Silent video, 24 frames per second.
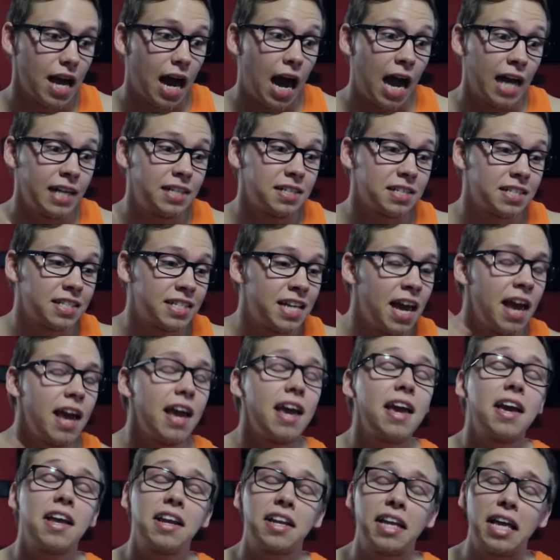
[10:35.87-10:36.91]
I just
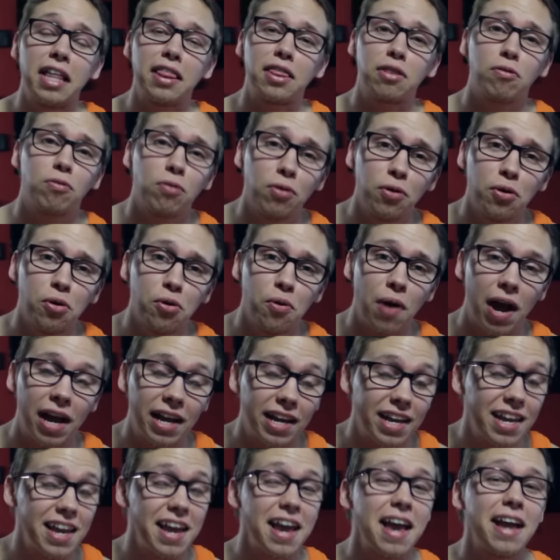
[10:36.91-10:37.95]
can't get through. I
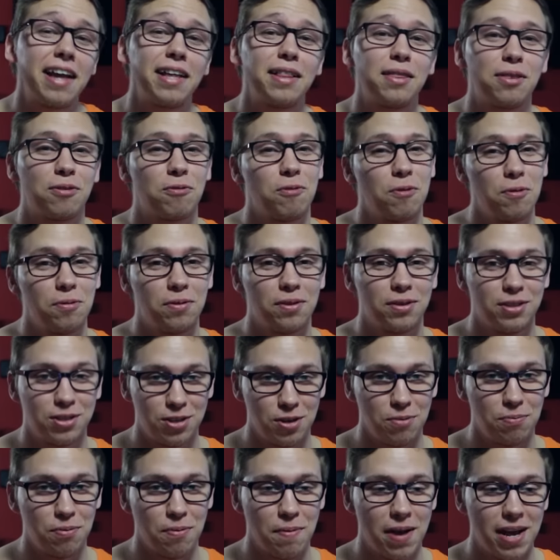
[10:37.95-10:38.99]
can't get through the
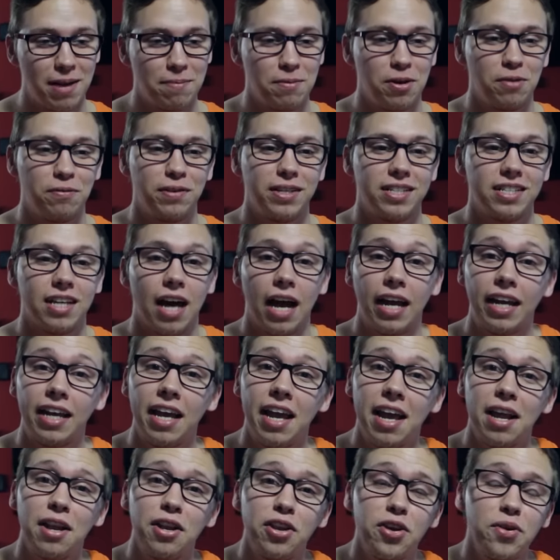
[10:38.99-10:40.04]
Superman movies. I
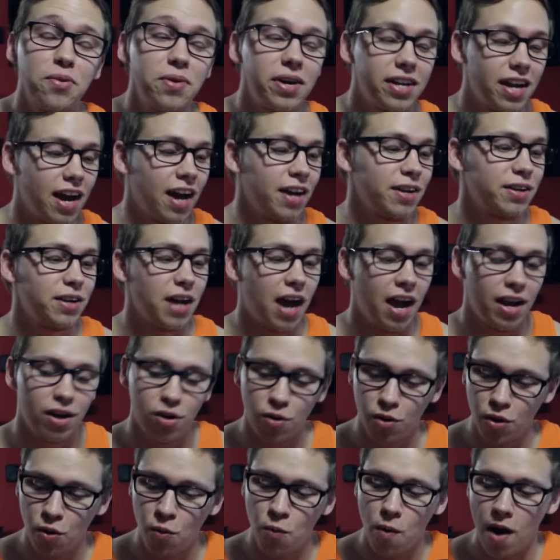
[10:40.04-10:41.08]
can't do it. I
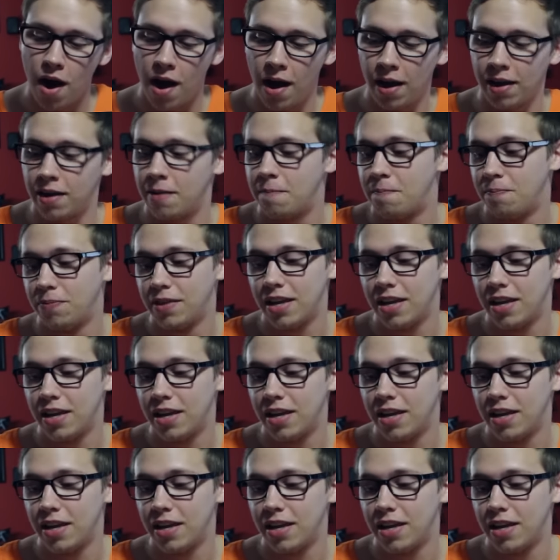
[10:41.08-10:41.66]
don't know why.